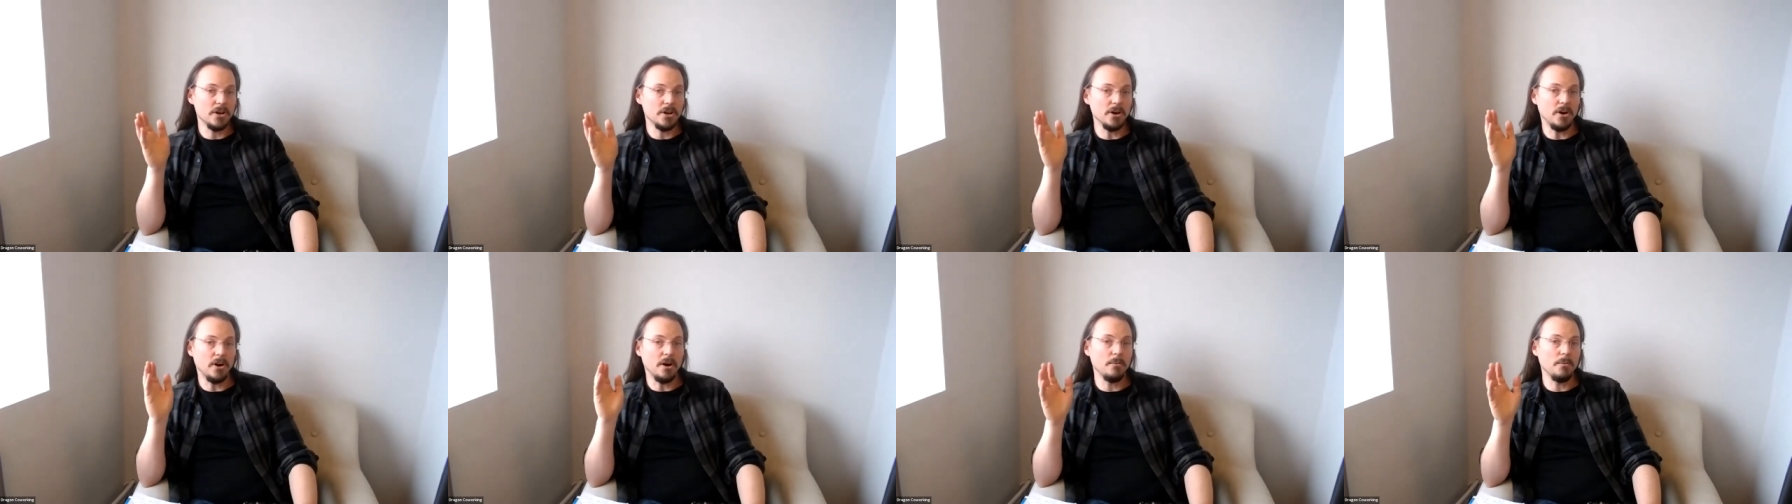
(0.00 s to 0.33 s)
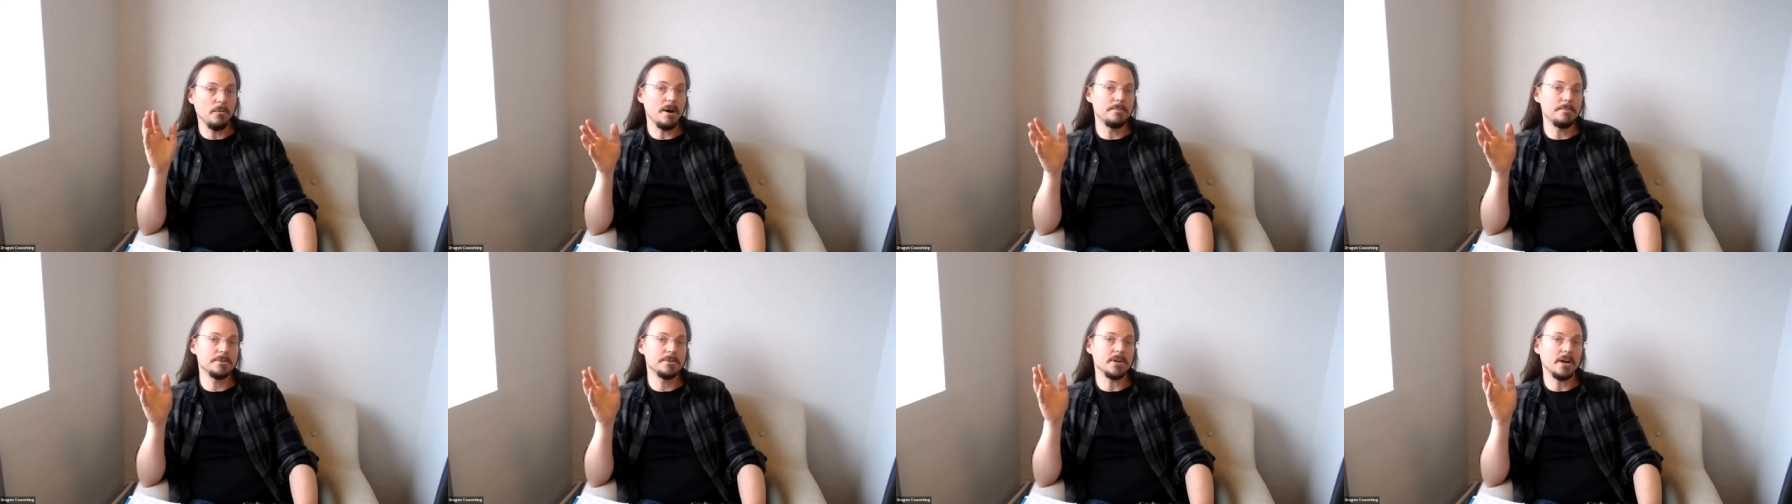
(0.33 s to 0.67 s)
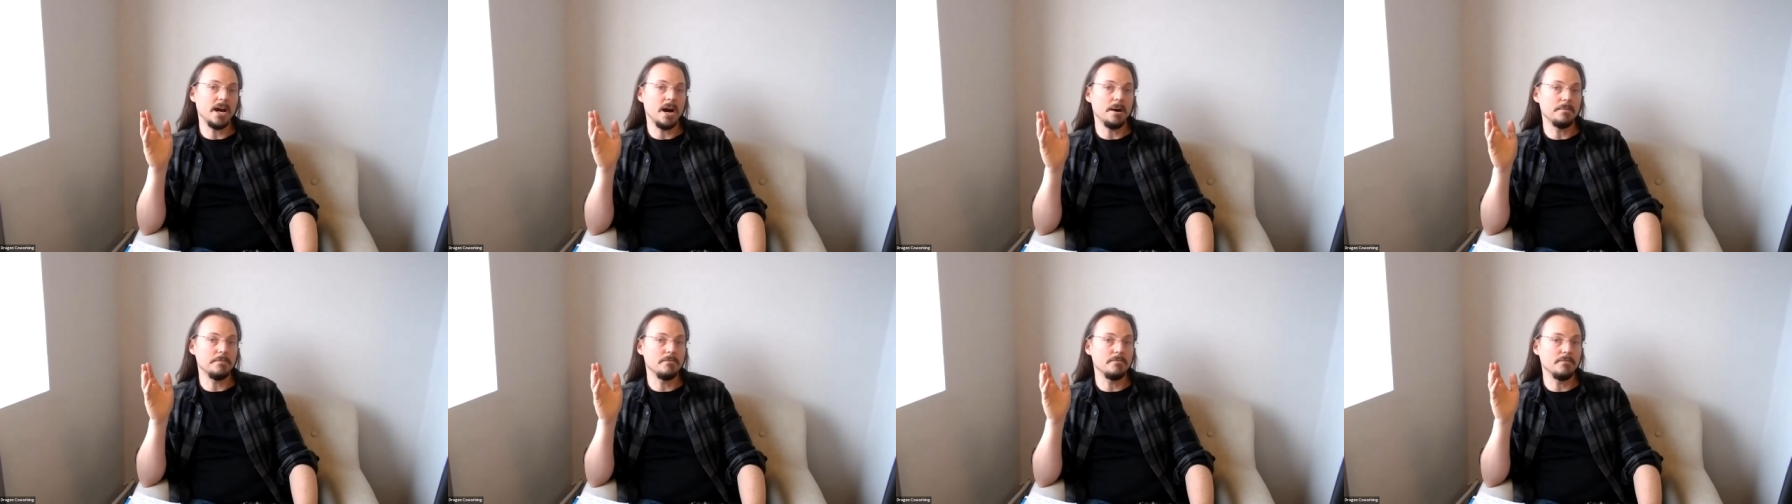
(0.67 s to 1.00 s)
got a
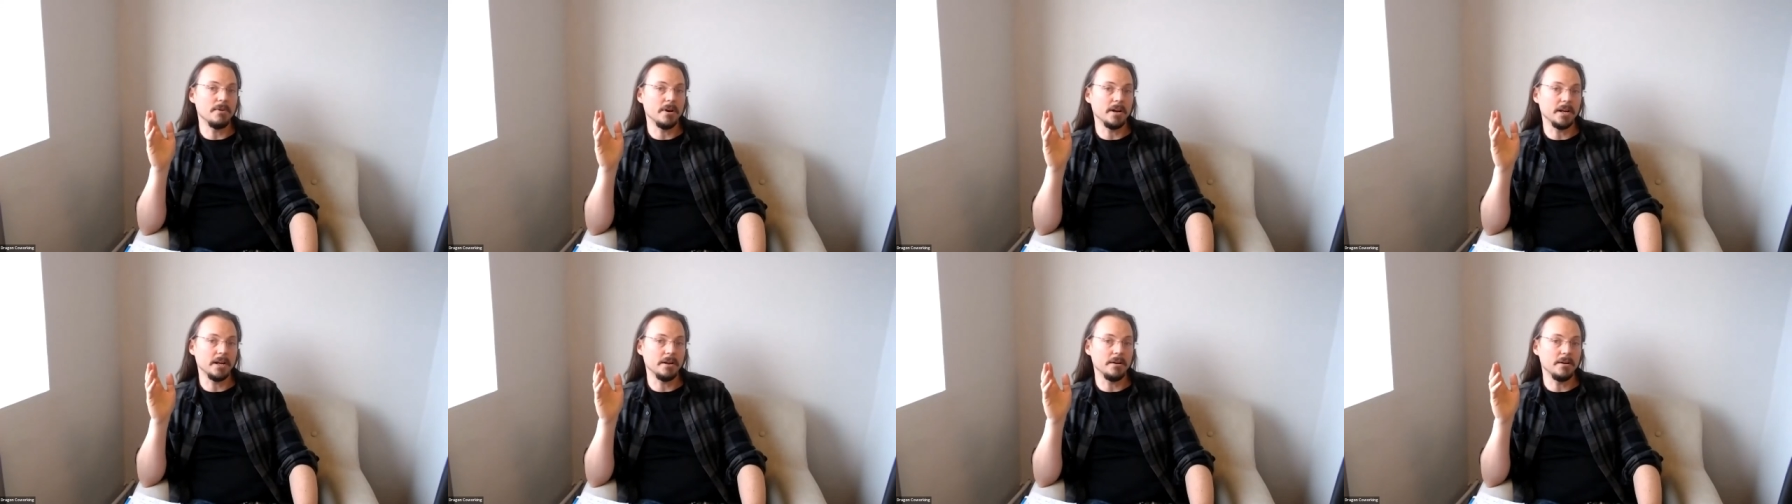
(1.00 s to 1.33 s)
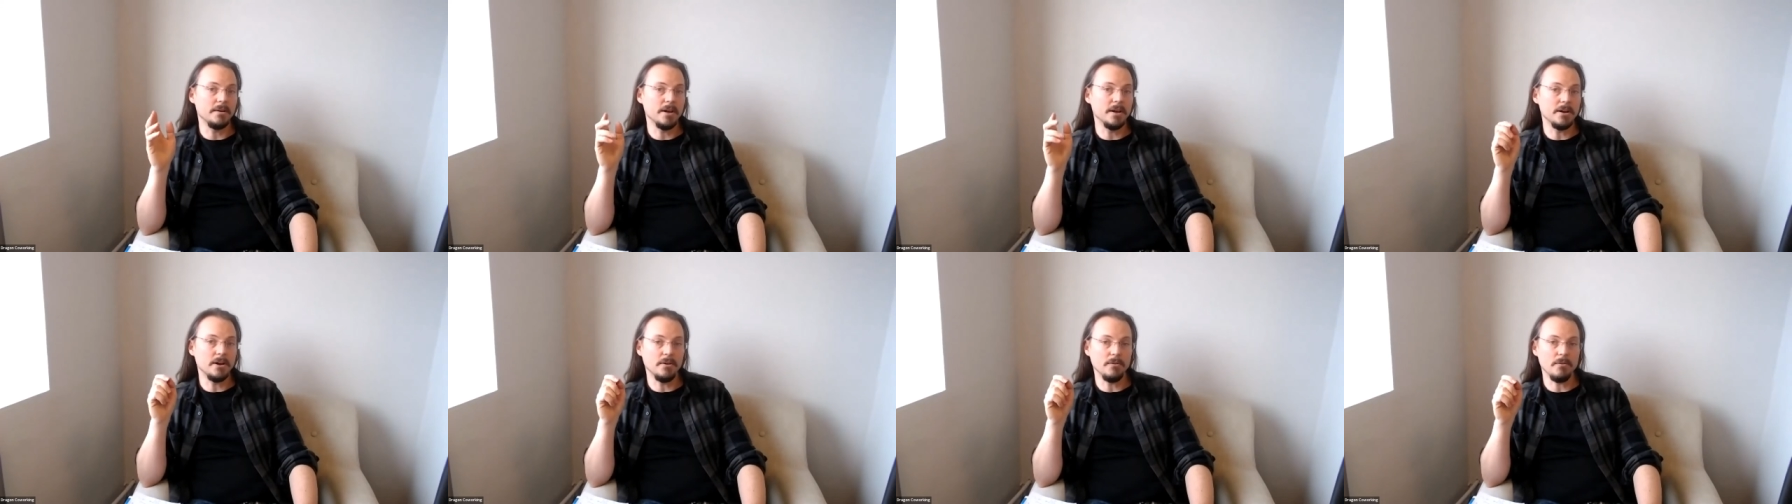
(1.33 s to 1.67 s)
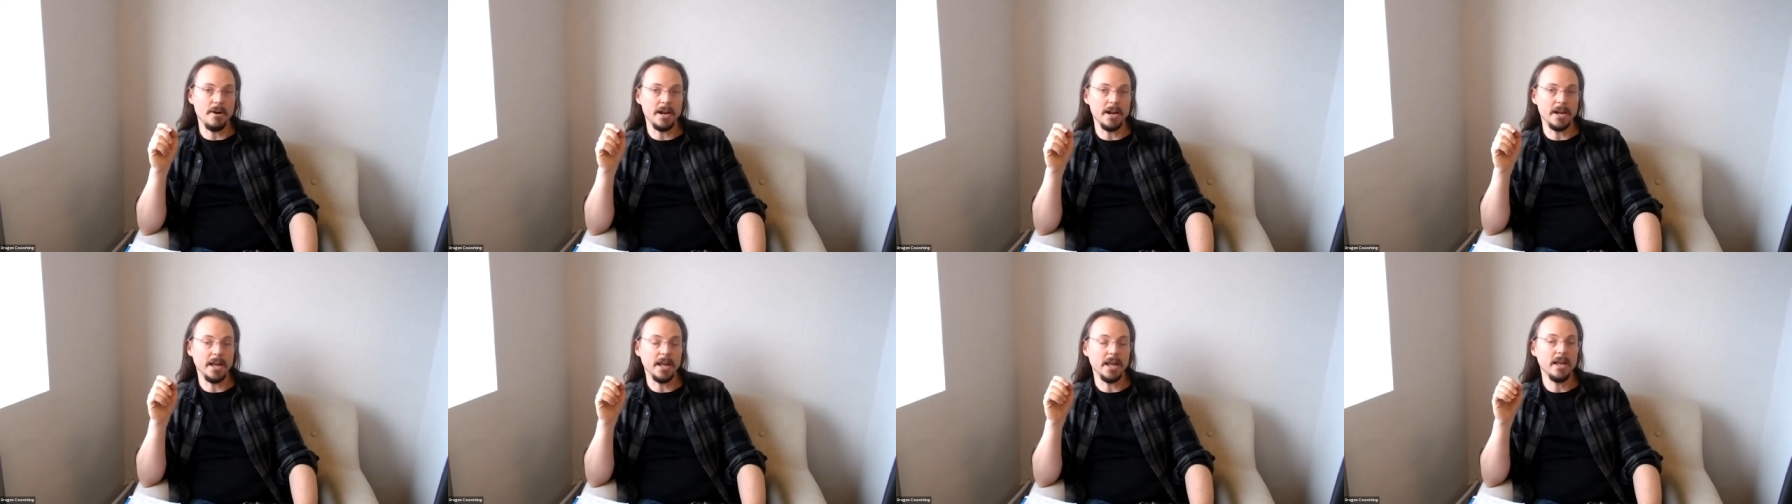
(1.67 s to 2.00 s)
website up and running
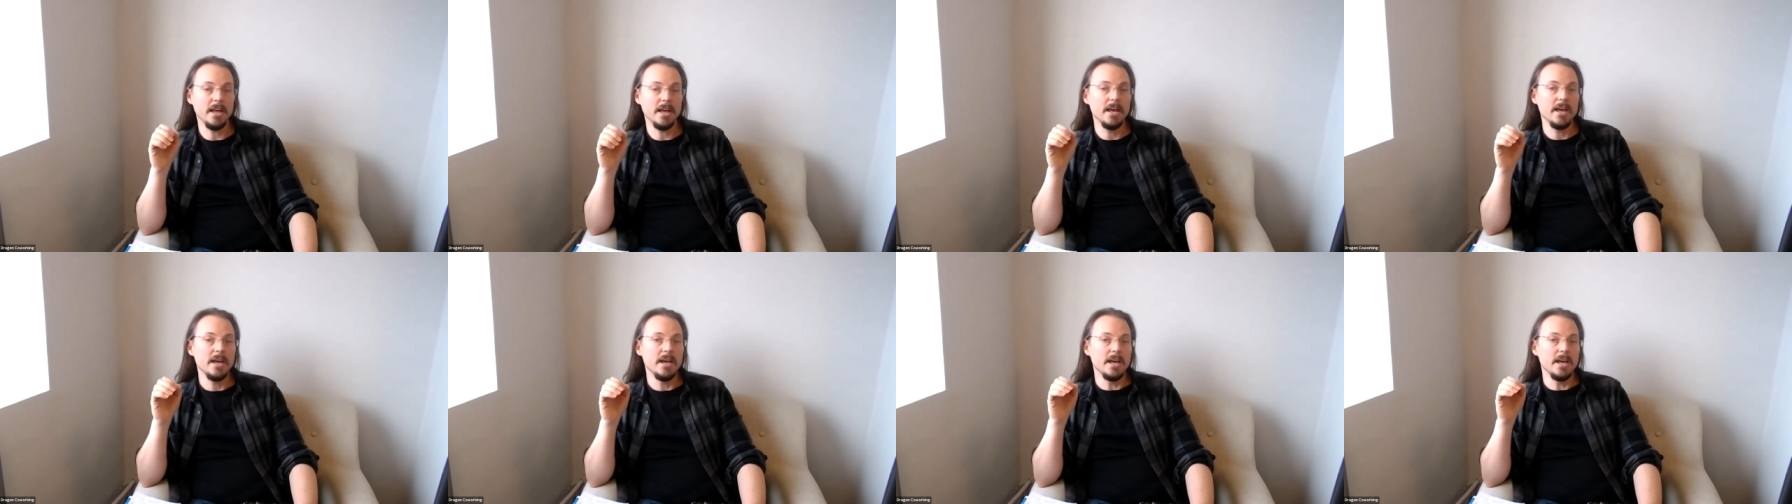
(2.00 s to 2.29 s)
already